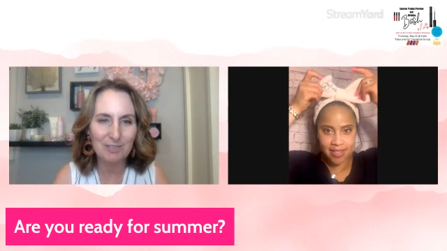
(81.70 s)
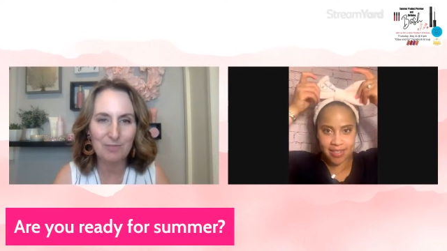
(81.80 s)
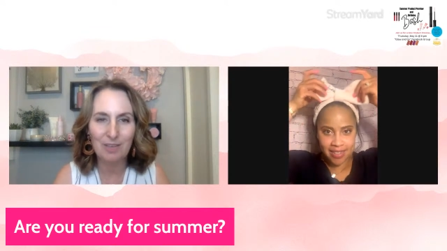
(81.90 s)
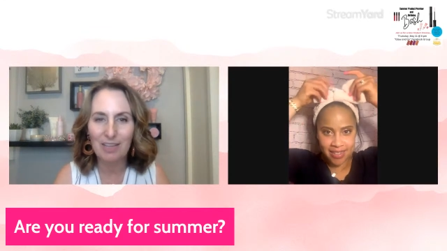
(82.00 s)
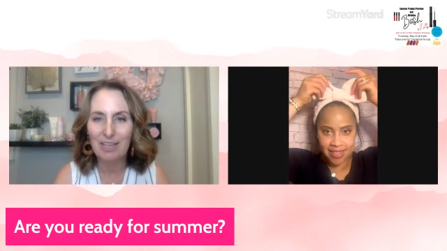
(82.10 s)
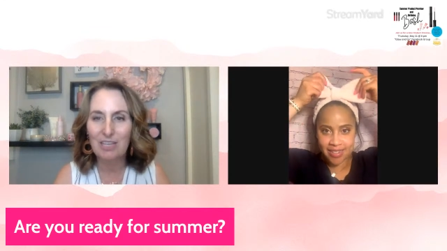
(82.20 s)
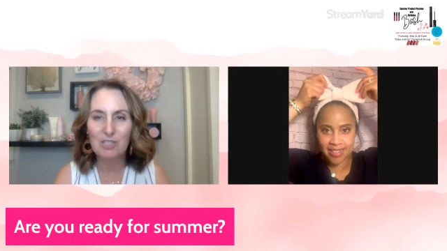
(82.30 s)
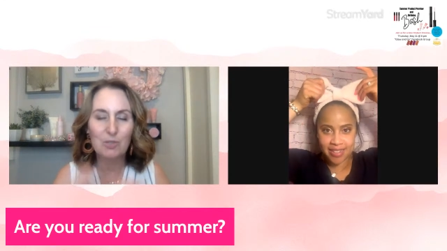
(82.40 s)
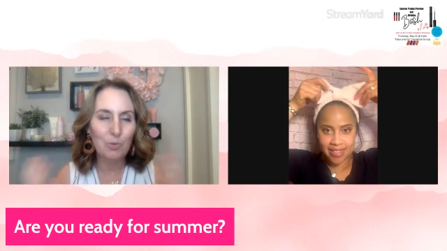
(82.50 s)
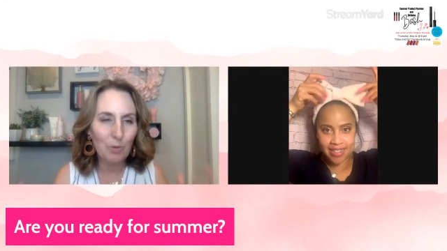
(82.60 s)
Speaker 1: yes.
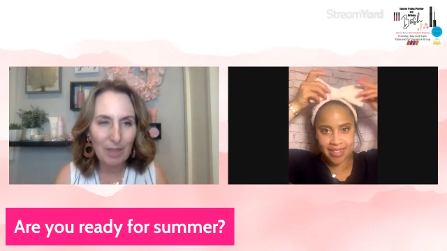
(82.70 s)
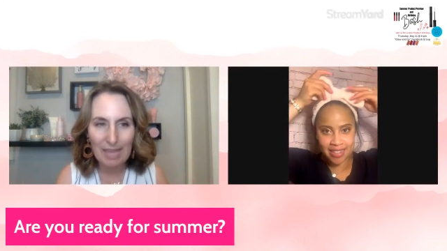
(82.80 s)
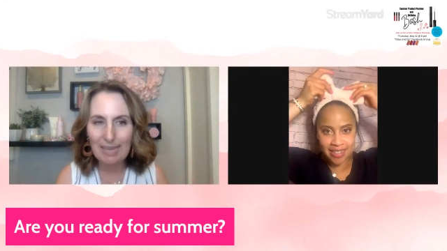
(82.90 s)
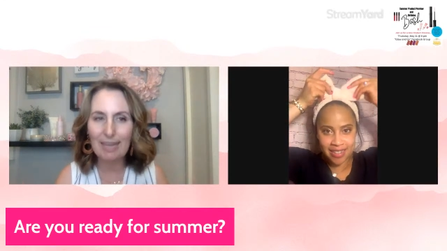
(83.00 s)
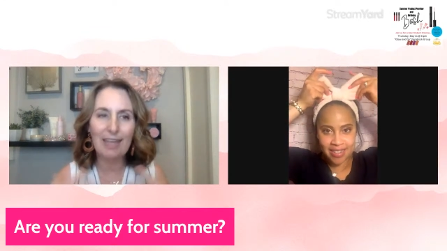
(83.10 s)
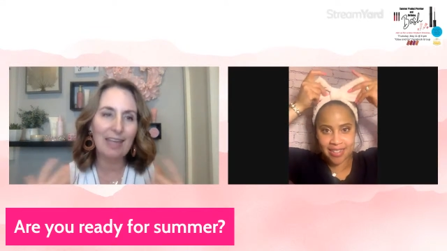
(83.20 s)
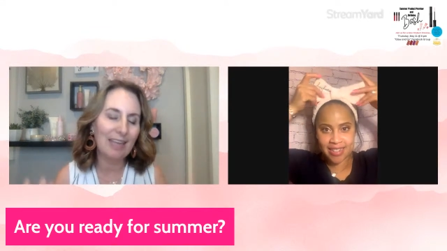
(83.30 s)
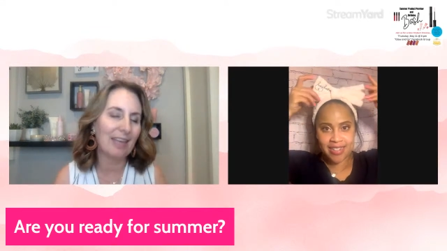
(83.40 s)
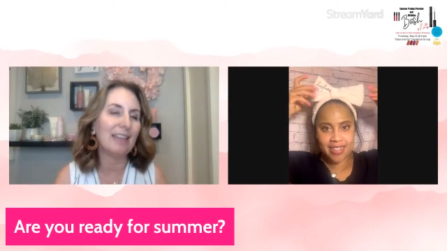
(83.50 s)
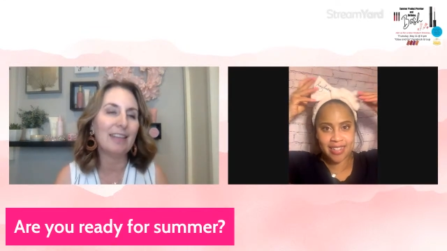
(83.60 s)
school
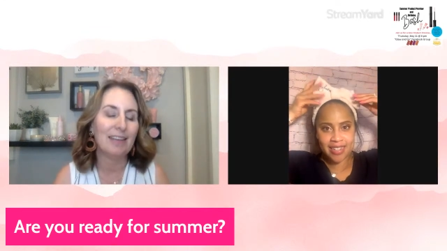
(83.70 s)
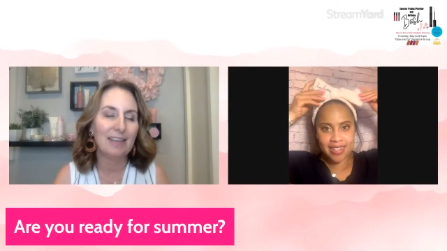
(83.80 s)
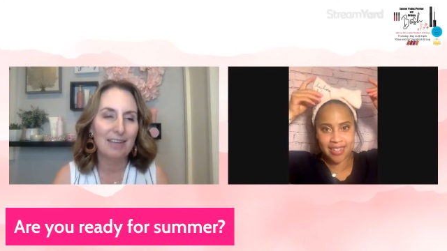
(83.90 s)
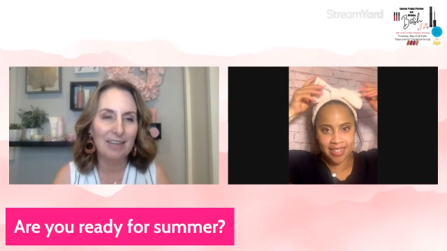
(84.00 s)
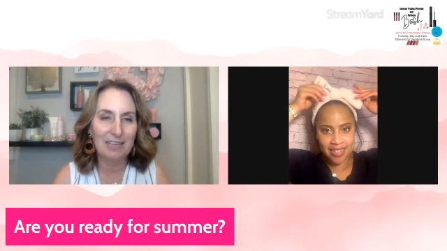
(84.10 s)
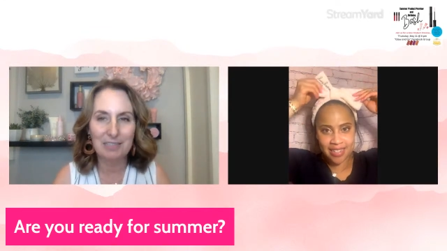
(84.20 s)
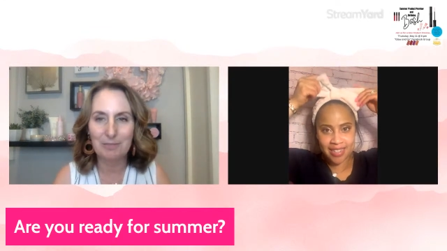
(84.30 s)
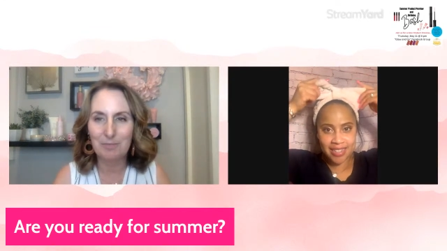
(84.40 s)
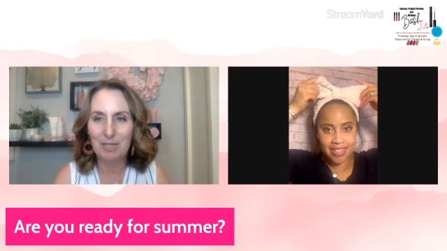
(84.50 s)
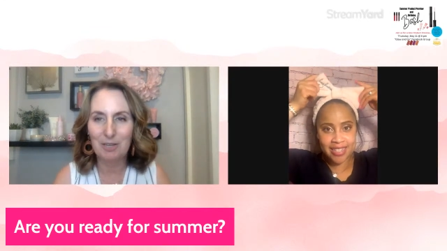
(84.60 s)
ending and
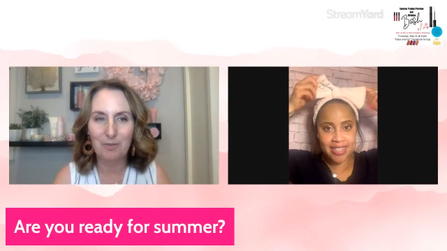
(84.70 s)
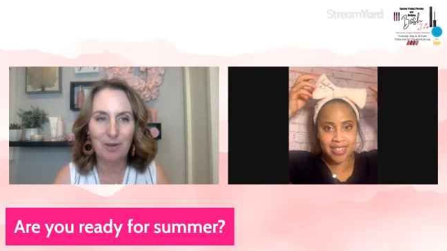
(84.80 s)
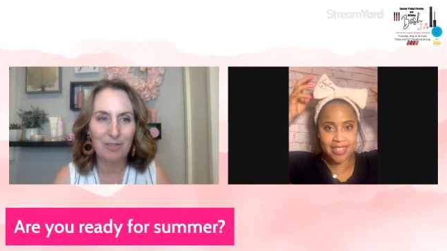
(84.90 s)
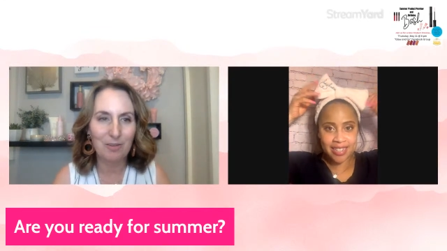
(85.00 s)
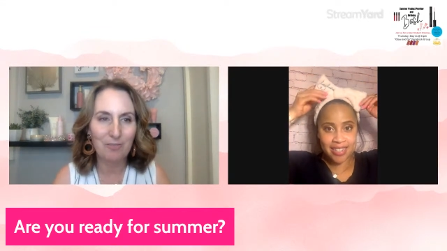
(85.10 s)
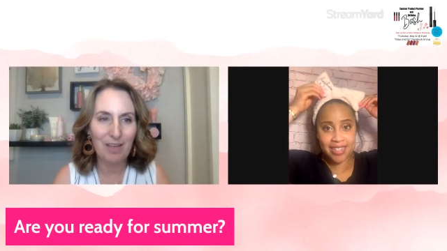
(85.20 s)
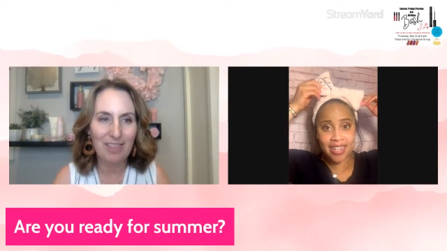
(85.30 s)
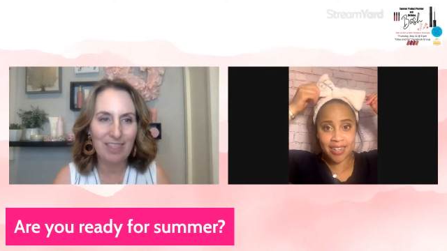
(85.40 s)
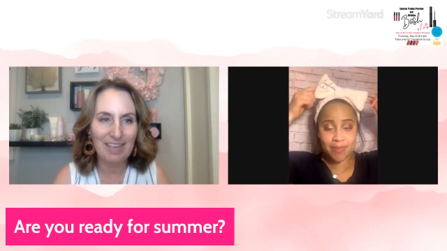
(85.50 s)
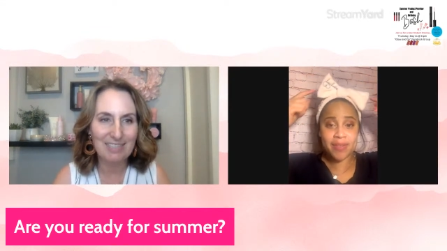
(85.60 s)
um, you know, other fun
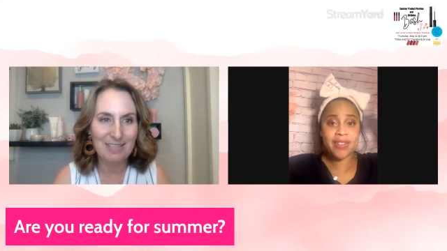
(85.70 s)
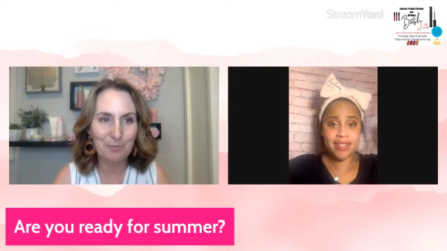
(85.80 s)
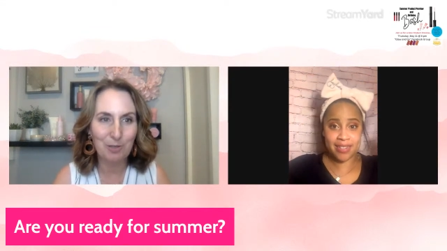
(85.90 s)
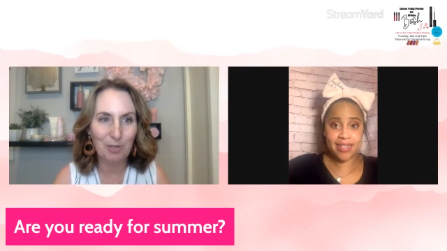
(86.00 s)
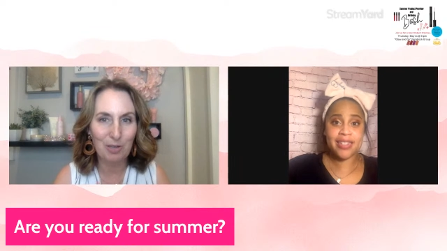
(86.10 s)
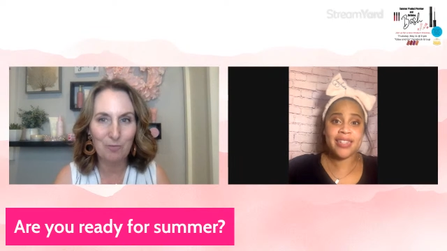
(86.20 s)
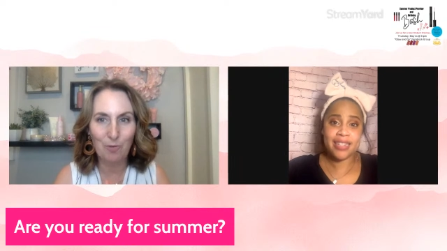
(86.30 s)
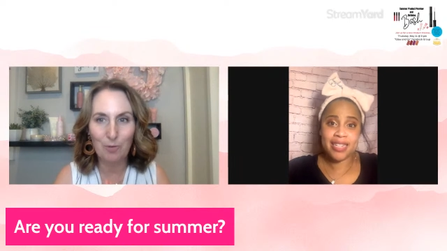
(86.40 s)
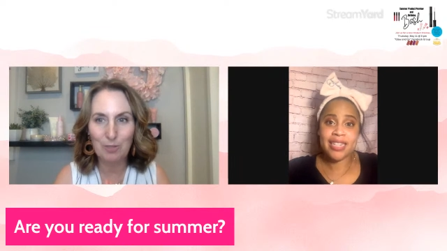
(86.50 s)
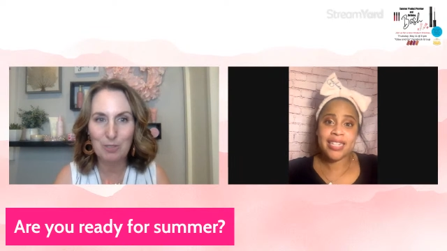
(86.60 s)
yep. things we're looking
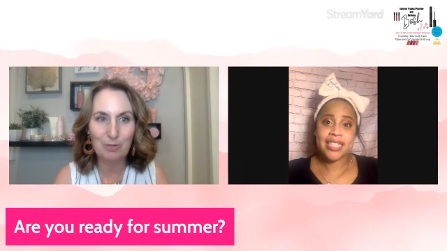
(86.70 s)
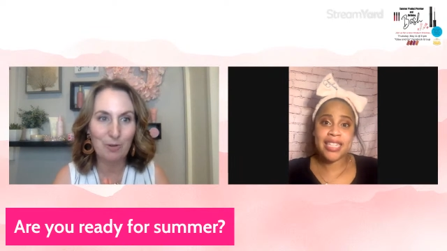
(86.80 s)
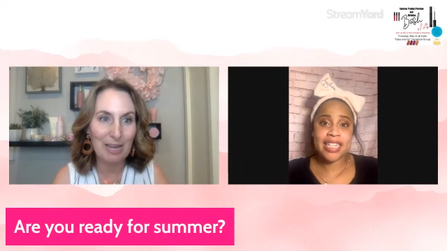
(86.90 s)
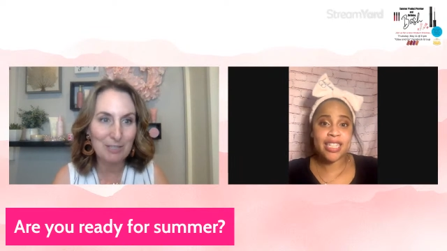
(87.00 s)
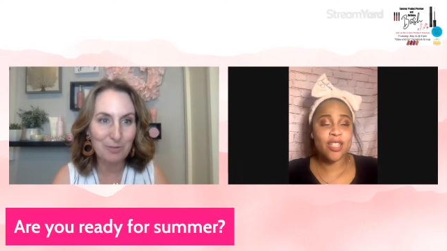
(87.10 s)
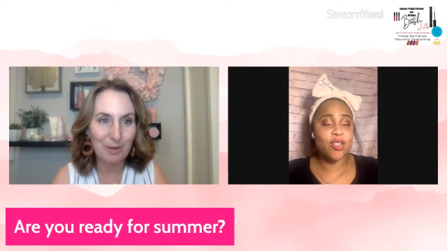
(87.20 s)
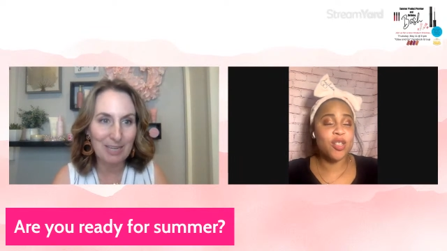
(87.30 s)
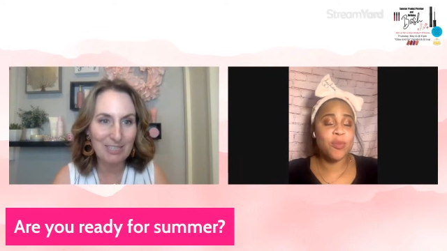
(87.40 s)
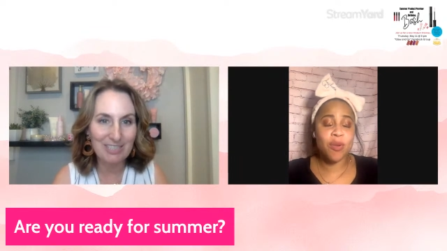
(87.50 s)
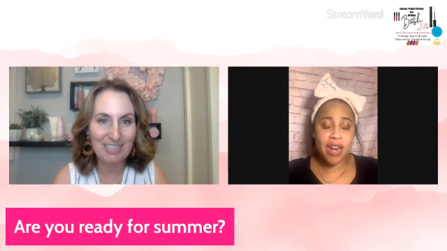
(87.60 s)
forward to. Seasonal
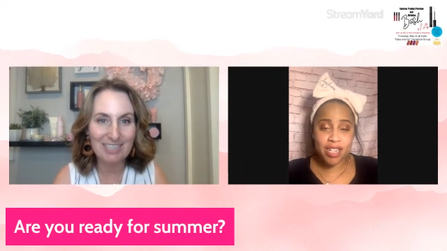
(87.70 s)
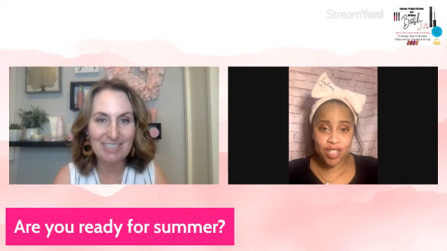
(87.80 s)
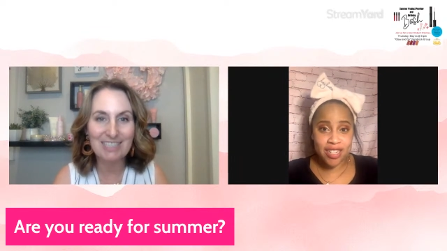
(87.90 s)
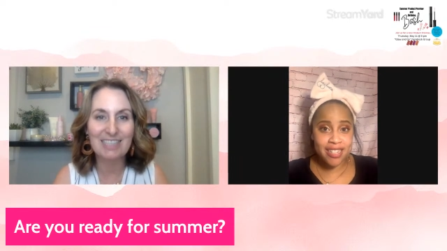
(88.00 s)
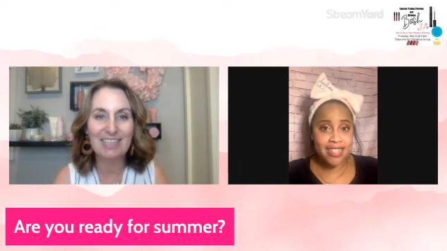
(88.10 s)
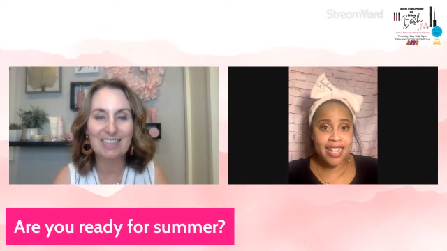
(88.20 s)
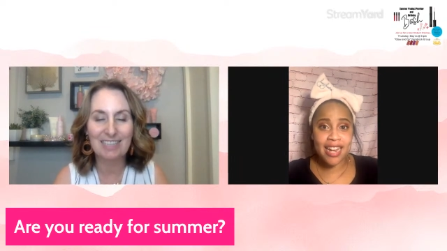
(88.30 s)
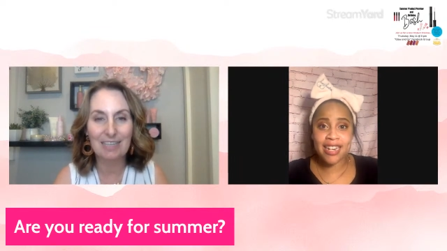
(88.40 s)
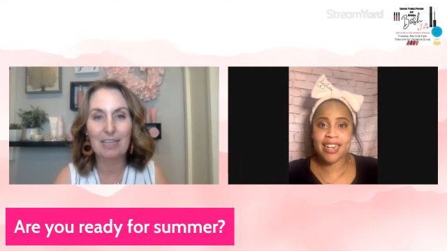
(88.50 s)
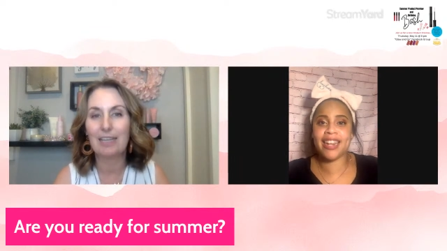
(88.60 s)
Speaker 2: depressions
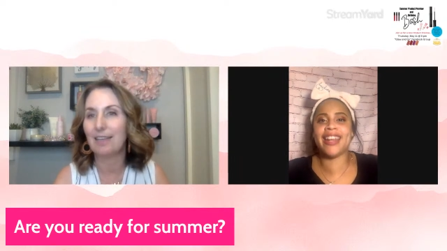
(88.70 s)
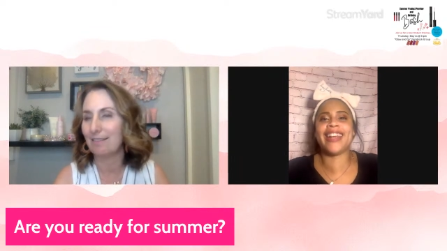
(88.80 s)
ending.